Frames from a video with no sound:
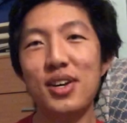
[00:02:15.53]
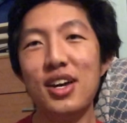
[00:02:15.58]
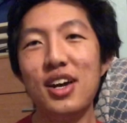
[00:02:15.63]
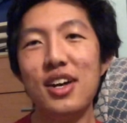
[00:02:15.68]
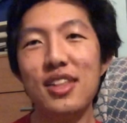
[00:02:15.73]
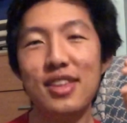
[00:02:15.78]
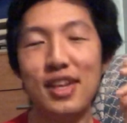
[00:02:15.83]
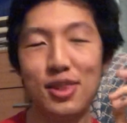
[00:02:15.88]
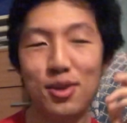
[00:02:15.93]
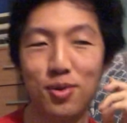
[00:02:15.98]

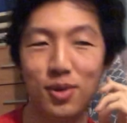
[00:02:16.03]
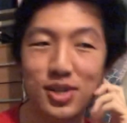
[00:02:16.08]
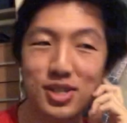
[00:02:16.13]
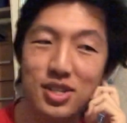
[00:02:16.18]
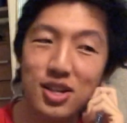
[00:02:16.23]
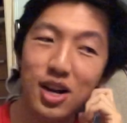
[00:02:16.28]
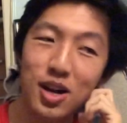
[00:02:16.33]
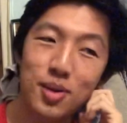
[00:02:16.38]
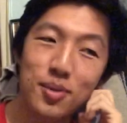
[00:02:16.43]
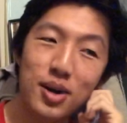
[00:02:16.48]
That there was
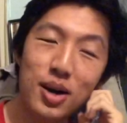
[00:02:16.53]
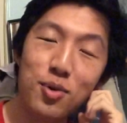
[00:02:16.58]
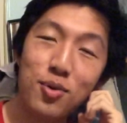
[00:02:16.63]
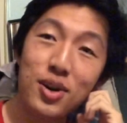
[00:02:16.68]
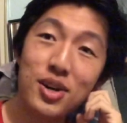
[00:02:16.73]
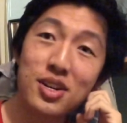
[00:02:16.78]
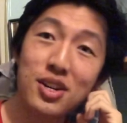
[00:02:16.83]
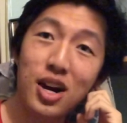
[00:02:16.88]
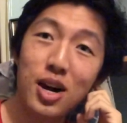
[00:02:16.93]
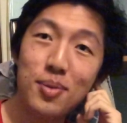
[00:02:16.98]

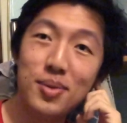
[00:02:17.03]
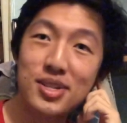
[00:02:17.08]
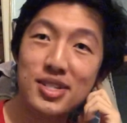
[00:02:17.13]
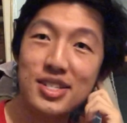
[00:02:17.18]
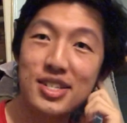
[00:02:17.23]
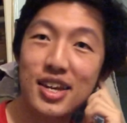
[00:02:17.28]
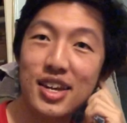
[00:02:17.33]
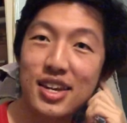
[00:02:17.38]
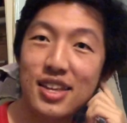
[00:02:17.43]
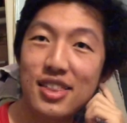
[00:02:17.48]
one comment
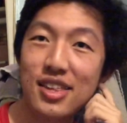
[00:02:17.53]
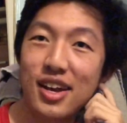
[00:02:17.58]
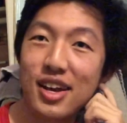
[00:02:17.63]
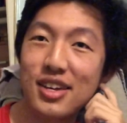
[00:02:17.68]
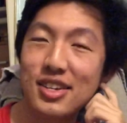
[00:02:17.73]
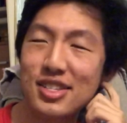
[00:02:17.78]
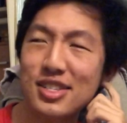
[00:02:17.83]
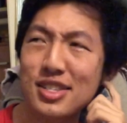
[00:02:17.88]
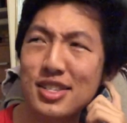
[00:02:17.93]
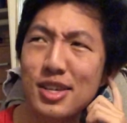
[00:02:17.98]
saying
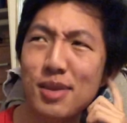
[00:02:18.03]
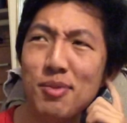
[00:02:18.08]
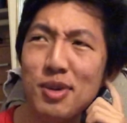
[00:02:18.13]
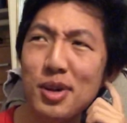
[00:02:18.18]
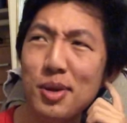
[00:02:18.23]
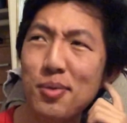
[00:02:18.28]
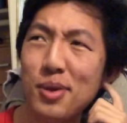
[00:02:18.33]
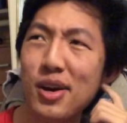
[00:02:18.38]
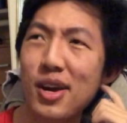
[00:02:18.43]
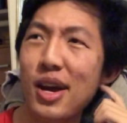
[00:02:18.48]
that something
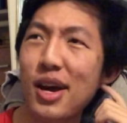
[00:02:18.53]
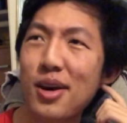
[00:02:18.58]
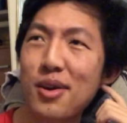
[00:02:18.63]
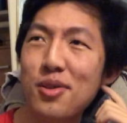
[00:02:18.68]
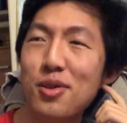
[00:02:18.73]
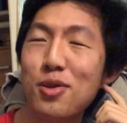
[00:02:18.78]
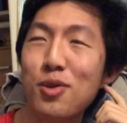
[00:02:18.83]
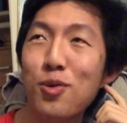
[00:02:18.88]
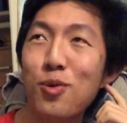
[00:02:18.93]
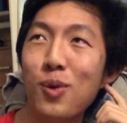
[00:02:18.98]
about how
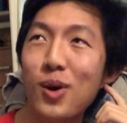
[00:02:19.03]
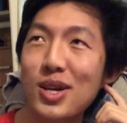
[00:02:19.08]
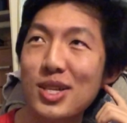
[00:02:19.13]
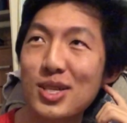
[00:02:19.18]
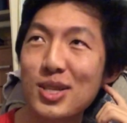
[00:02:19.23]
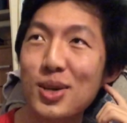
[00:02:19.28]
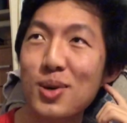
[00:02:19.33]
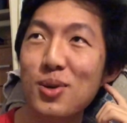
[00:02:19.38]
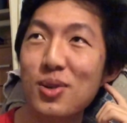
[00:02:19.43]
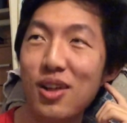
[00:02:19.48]
there was
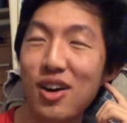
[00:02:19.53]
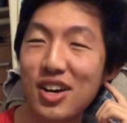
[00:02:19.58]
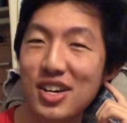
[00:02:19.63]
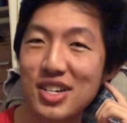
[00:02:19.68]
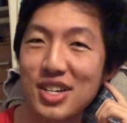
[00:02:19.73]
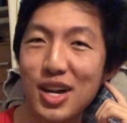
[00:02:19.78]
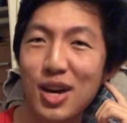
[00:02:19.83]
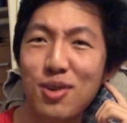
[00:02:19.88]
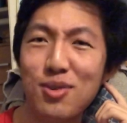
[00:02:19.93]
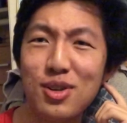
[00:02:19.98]
no
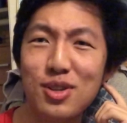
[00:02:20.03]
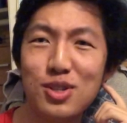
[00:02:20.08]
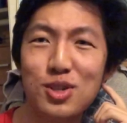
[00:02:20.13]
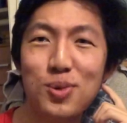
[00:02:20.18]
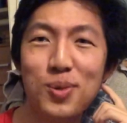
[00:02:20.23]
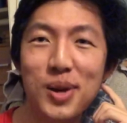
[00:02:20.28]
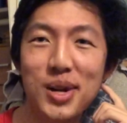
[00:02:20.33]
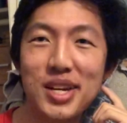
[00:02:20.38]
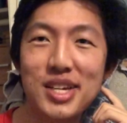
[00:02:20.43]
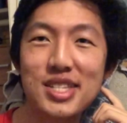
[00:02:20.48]
lockdown in
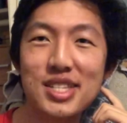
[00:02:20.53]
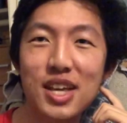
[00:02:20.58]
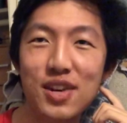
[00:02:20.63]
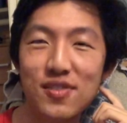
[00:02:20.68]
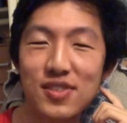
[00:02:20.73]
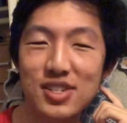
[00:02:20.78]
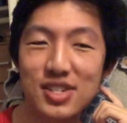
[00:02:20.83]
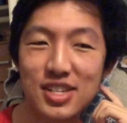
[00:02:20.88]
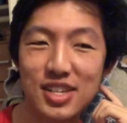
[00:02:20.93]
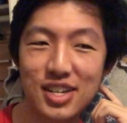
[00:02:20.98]

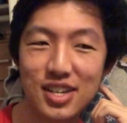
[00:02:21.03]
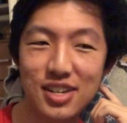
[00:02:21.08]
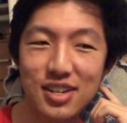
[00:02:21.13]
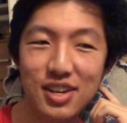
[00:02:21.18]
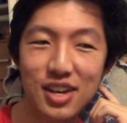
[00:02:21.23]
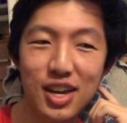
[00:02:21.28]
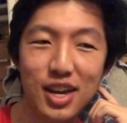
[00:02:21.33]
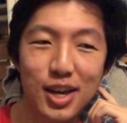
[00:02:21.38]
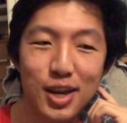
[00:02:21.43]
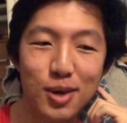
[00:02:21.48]
2017,
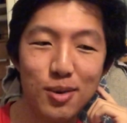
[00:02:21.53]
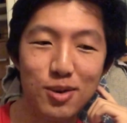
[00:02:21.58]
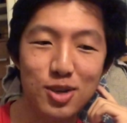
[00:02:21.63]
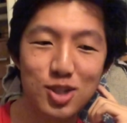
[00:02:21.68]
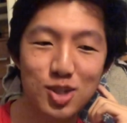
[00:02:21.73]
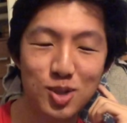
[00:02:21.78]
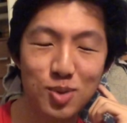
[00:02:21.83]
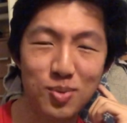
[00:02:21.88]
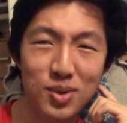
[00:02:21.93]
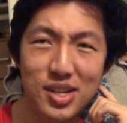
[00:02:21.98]

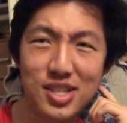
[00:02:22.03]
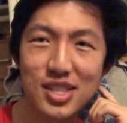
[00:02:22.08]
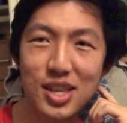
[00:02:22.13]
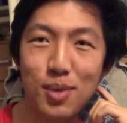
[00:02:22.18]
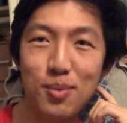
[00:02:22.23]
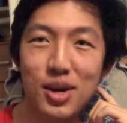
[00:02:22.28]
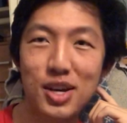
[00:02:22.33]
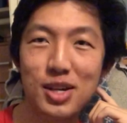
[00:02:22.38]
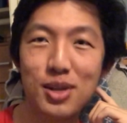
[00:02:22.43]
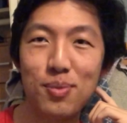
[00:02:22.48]
which means that
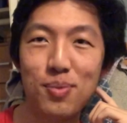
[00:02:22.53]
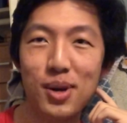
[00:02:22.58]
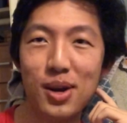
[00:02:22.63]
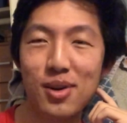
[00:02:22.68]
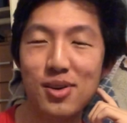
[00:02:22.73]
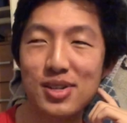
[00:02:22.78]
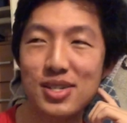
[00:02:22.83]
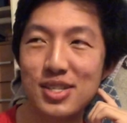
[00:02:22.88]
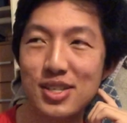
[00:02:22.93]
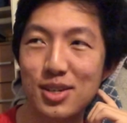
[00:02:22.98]
my
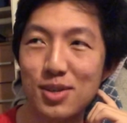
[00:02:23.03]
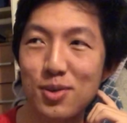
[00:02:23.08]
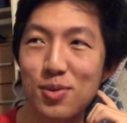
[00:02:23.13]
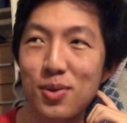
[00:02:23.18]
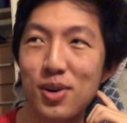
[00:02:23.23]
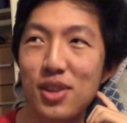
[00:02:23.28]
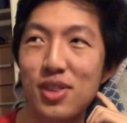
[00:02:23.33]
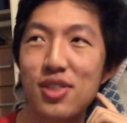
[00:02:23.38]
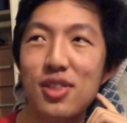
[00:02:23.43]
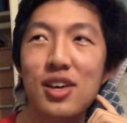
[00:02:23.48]
comparison
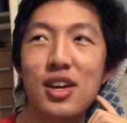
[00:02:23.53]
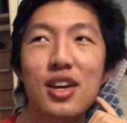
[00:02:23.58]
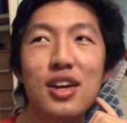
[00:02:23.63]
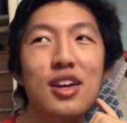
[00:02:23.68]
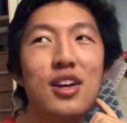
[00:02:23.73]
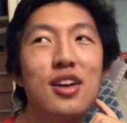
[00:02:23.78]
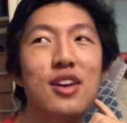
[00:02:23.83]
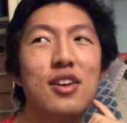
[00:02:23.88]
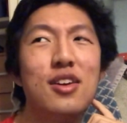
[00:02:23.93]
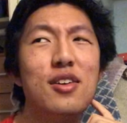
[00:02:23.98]
with
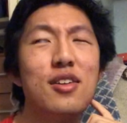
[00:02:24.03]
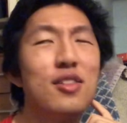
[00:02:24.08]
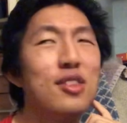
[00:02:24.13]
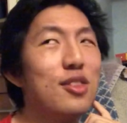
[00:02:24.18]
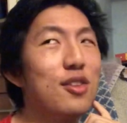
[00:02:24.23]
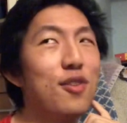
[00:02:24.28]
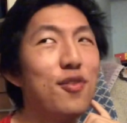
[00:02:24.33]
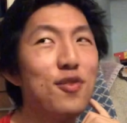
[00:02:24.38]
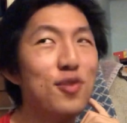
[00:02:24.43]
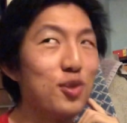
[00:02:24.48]

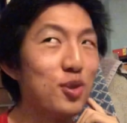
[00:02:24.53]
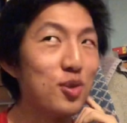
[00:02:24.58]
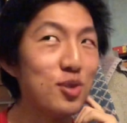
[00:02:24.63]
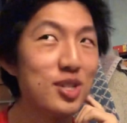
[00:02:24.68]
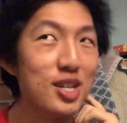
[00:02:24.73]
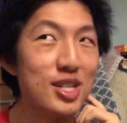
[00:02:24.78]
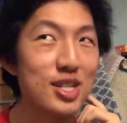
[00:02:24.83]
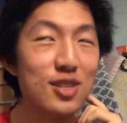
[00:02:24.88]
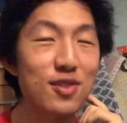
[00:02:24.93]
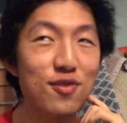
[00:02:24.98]
the flu
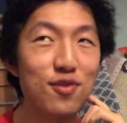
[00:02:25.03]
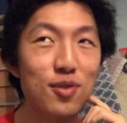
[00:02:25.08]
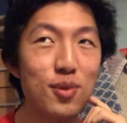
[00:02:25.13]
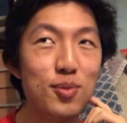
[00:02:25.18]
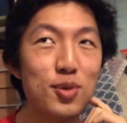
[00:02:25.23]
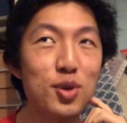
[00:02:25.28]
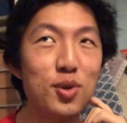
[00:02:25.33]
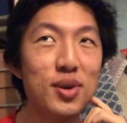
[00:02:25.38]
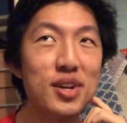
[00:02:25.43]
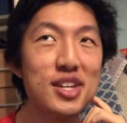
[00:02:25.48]
season from
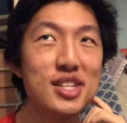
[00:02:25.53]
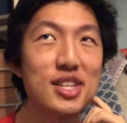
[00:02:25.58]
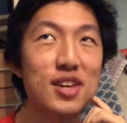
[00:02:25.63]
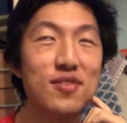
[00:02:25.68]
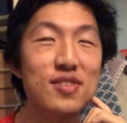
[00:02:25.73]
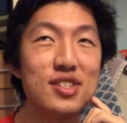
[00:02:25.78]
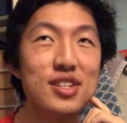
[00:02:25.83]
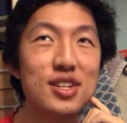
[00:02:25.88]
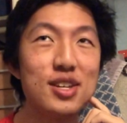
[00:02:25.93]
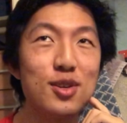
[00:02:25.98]

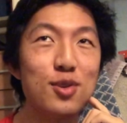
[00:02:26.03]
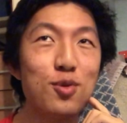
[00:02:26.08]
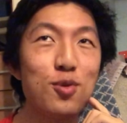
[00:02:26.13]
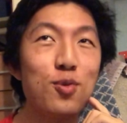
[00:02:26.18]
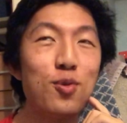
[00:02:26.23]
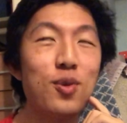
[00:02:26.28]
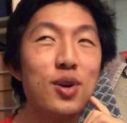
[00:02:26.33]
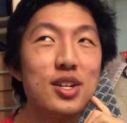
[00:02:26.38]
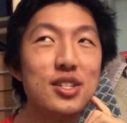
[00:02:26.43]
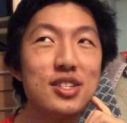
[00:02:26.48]
2017
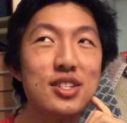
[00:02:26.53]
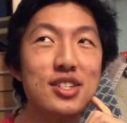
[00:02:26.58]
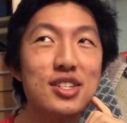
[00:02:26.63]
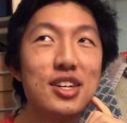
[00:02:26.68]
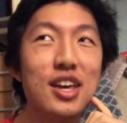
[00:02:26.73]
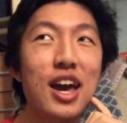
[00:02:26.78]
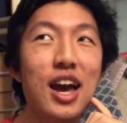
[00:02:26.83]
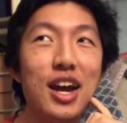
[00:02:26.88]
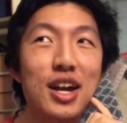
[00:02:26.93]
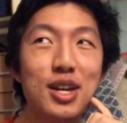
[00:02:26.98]
wasn't
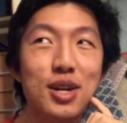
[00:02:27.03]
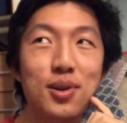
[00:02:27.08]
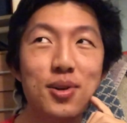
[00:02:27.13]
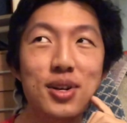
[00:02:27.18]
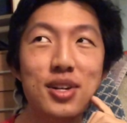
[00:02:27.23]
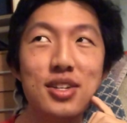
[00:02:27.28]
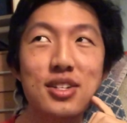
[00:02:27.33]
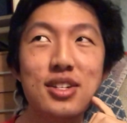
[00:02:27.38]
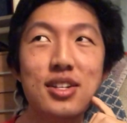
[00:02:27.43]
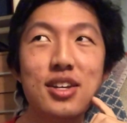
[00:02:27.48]

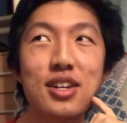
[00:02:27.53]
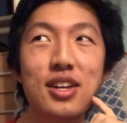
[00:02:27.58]
accurate.